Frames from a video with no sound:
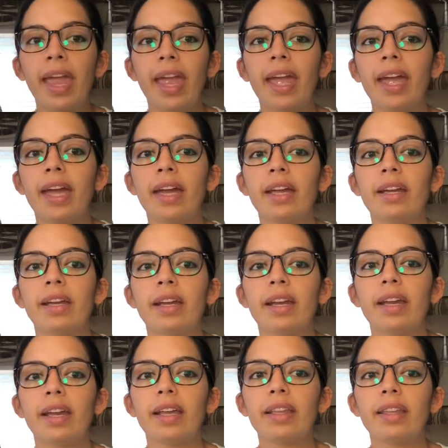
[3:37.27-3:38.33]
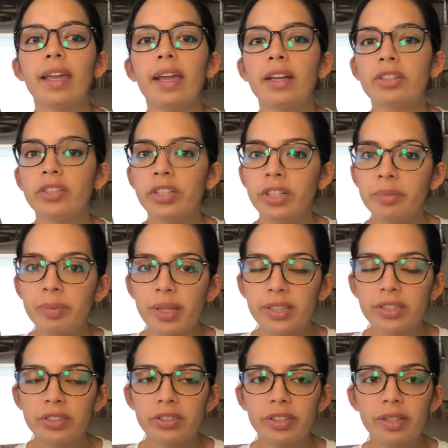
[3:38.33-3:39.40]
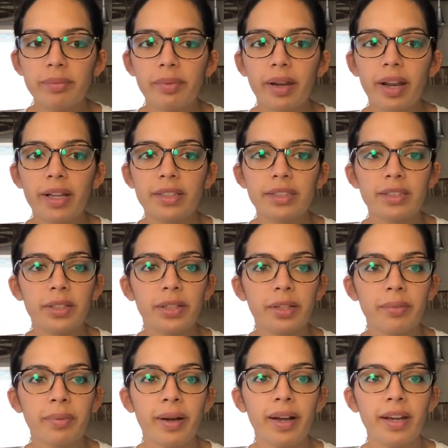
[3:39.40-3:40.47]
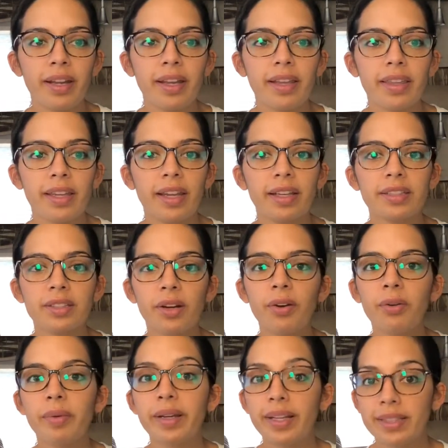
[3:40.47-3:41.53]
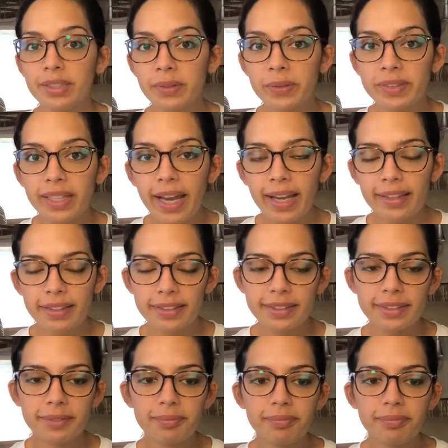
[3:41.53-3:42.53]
And they enter your bloodstream, and so your body thinks, oh, we need to attack this.